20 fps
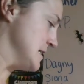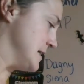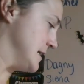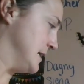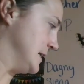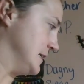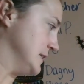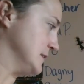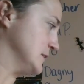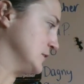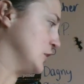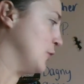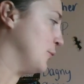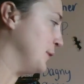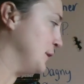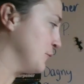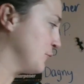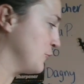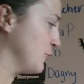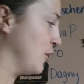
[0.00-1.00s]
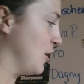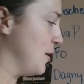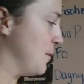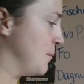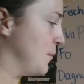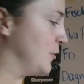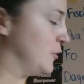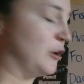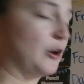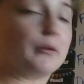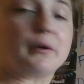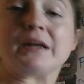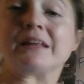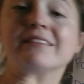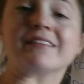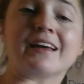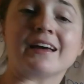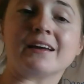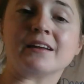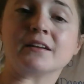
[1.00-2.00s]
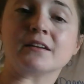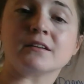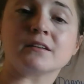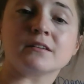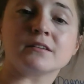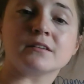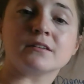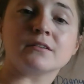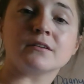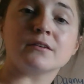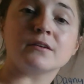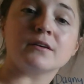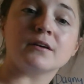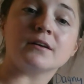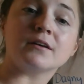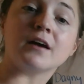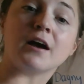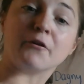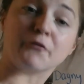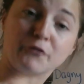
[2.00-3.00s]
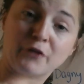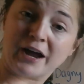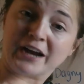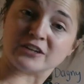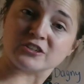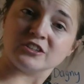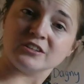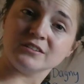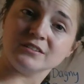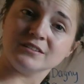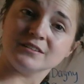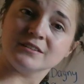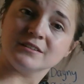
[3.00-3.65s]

is going from knowing that a fraction